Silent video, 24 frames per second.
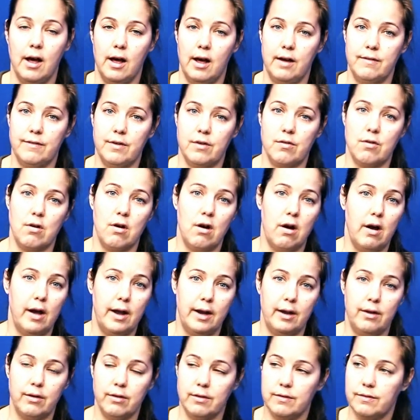a
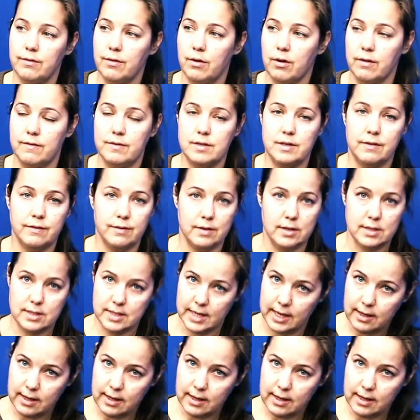variety of, of different